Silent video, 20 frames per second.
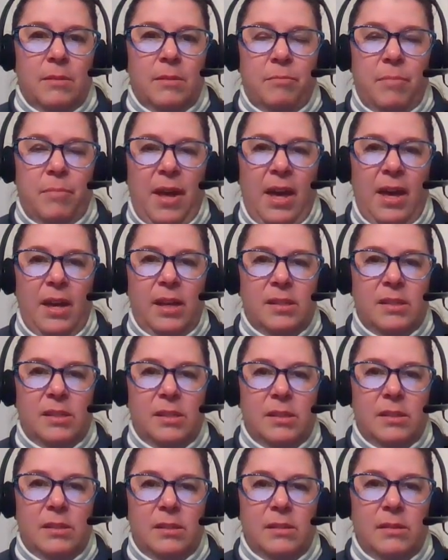
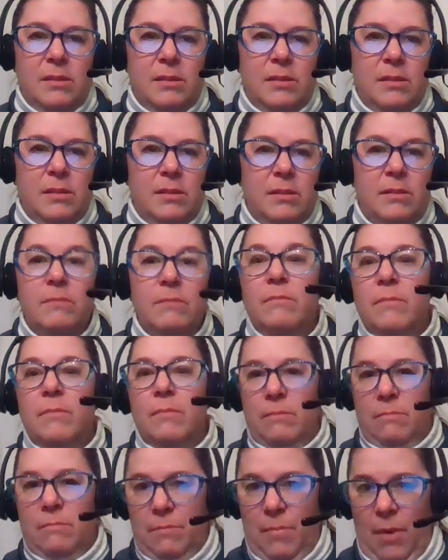pass,
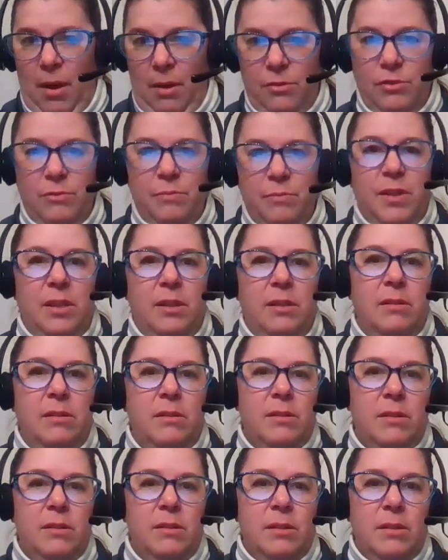bothers me.
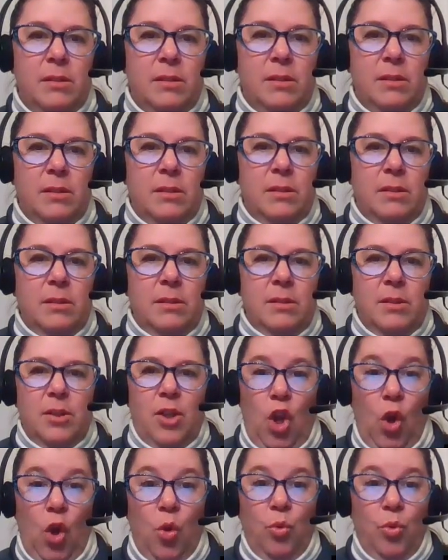
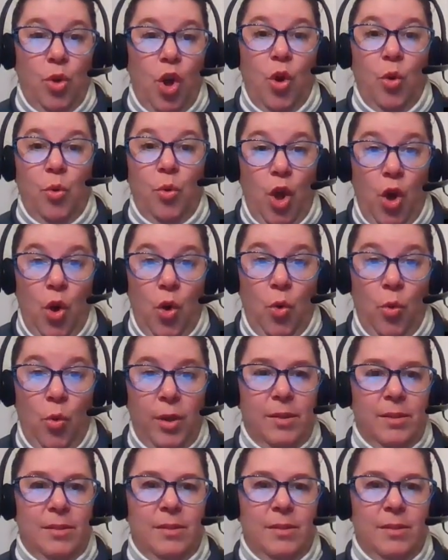No, no, no.